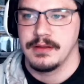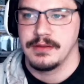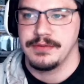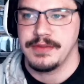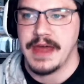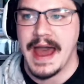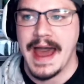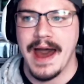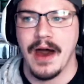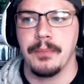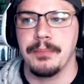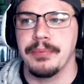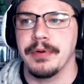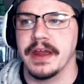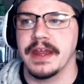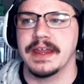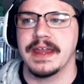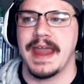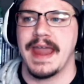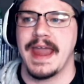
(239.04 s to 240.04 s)
The
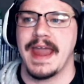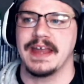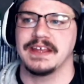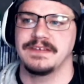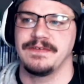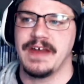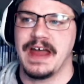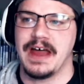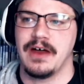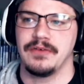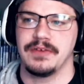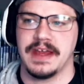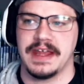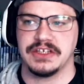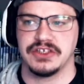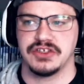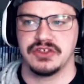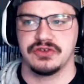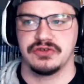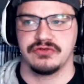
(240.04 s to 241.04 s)
outbreak has found a
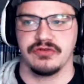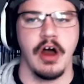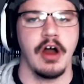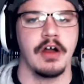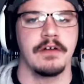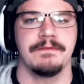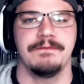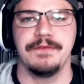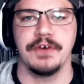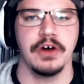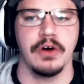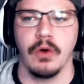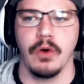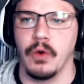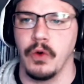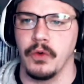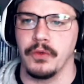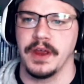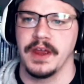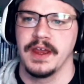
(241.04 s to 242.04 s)
strong
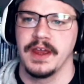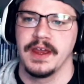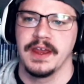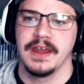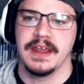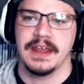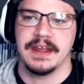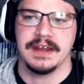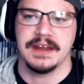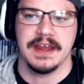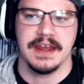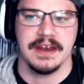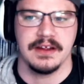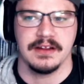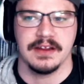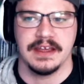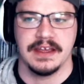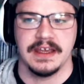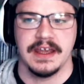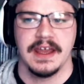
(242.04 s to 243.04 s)
foothold in
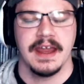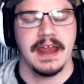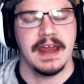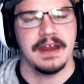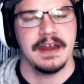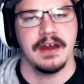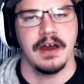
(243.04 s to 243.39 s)
Italy and